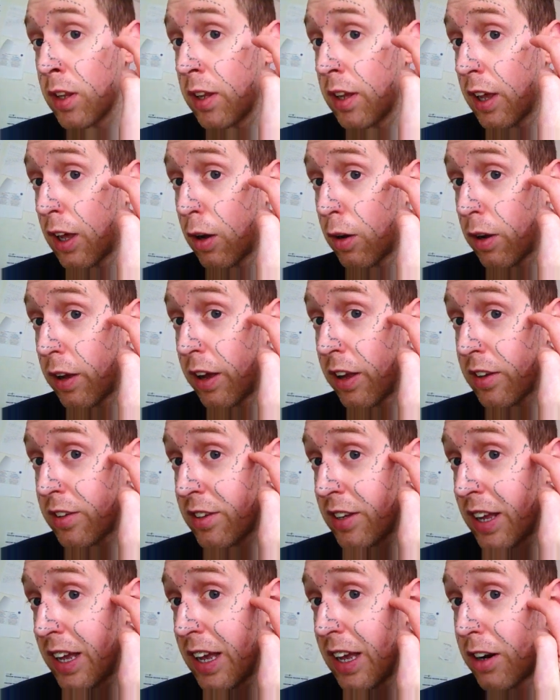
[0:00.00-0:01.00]

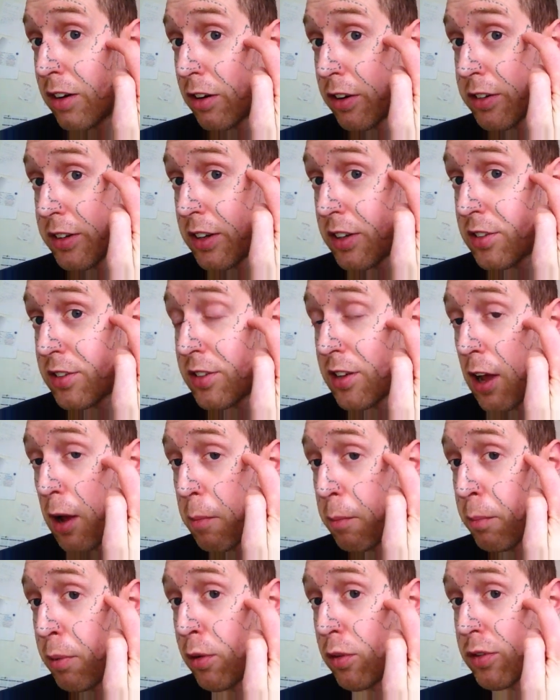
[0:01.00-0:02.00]
It's here on this
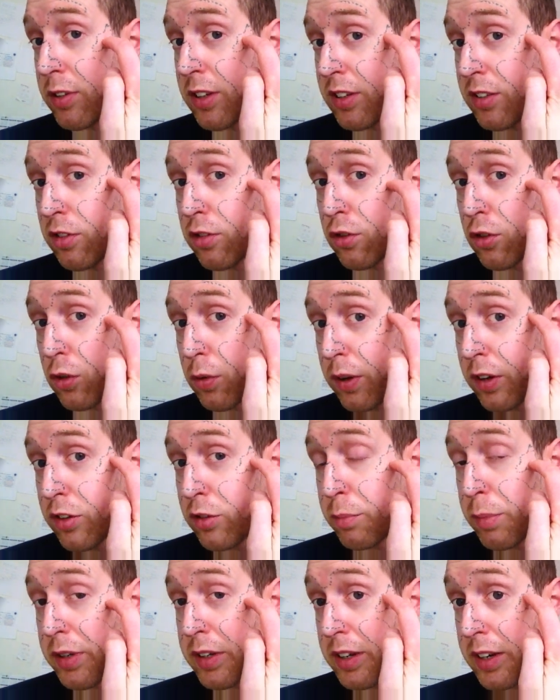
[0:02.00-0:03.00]
temple. This has always
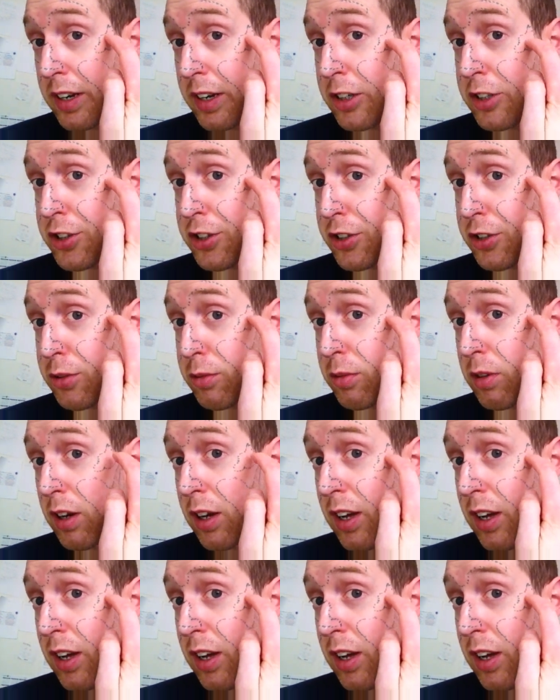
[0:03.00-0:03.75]
been an issue.